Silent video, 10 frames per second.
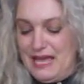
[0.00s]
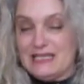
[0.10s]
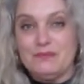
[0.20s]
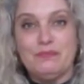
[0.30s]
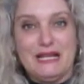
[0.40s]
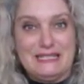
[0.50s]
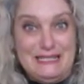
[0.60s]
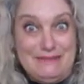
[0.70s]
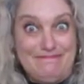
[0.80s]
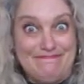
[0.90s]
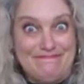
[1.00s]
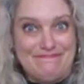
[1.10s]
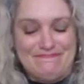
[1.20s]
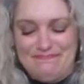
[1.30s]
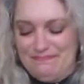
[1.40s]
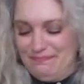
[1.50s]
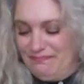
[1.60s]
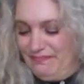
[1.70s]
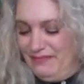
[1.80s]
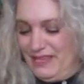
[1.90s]
aspects
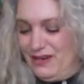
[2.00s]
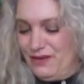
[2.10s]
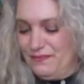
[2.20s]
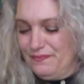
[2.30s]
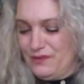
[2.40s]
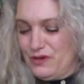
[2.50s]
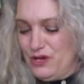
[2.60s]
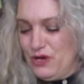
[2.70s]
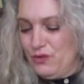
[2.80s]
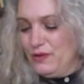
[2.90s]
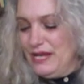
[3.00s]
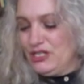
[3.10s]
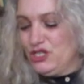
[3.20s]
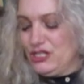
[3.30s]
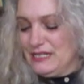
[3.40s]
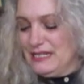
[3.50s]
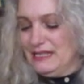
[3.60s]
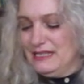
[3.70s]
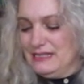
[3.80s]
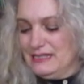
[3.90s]
there
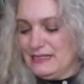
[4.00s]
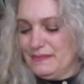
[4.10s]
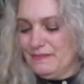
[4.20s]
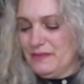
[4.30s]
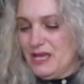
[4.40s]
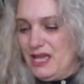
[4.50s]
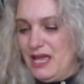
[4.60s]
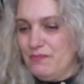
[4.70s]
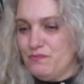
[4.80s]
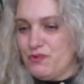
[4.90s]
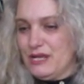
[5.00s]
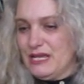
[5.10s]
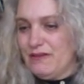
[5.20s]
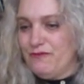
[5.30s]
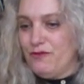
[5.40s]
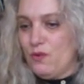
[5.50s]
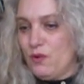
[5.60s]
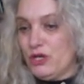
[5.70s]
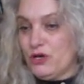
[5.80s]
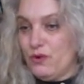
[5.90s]
readjusting this and bringing
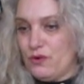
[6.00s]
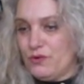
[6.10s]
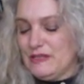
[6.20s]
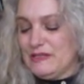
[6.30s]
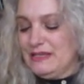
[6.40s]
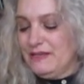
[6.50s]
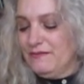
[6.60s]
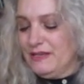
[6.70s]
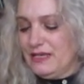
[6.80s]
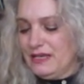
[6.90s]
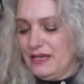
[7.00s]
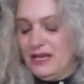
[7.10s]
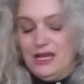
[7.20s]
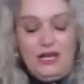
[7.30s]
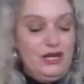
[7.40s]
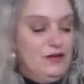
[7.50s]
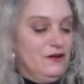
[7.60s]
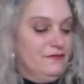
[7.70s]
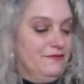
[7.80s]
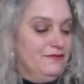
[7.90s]
forward or receiving
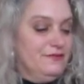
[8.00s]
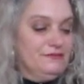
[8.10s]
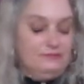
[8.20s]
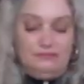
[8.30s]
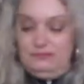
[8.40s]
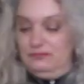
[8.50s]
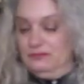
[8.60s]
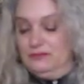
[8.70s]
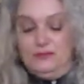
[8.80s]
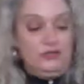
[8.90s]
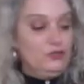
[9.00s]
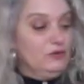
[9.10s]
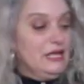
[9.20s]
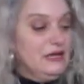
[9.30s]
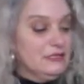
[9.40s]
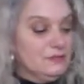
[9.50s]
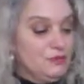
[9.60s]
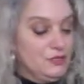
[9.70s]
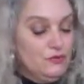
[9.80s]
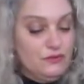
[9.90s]
love so that is
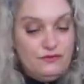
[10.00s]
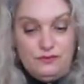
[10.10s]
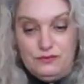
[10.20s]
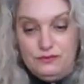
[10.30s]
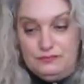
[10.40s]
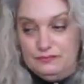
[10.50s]
beautiful